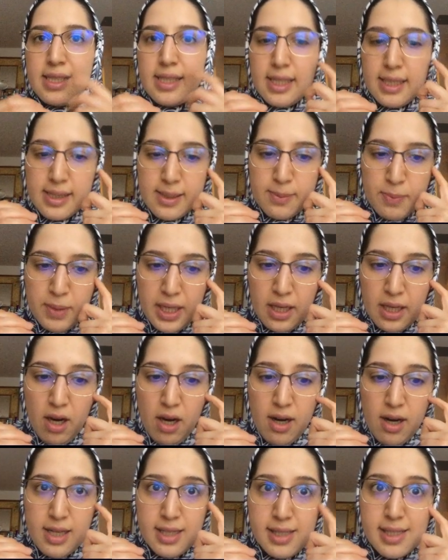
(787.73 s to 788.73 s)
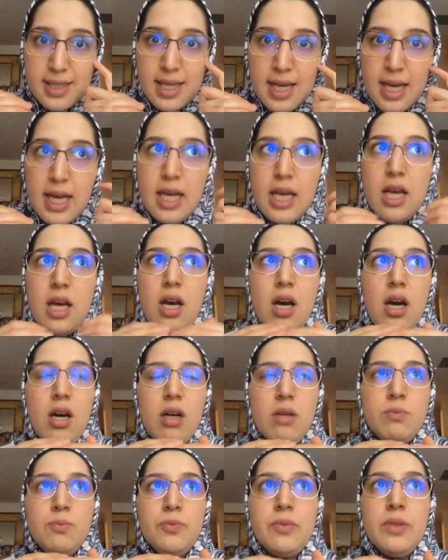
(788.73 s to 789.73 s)
It's because
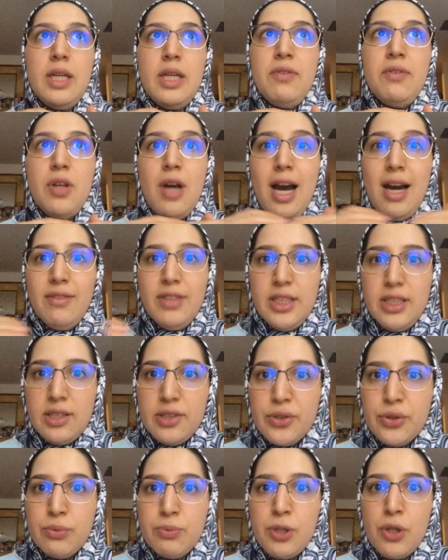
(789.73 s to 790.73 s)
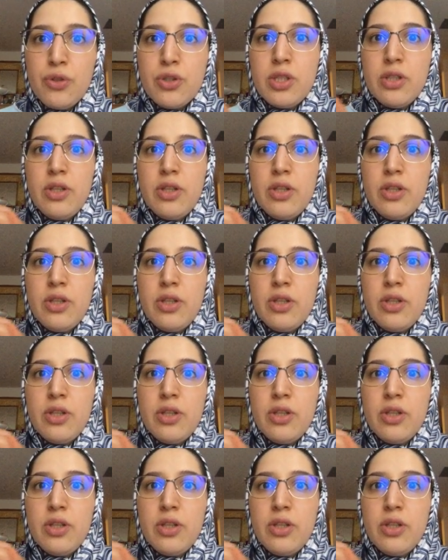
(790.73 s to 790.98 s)
if you have a distribution,